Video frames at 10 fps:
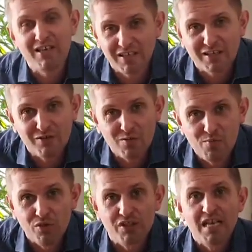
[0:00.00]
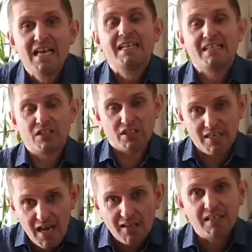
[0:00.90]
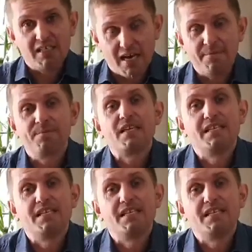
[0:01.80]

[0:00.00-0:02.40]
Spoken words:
Shine, shine, shine, shine to work under.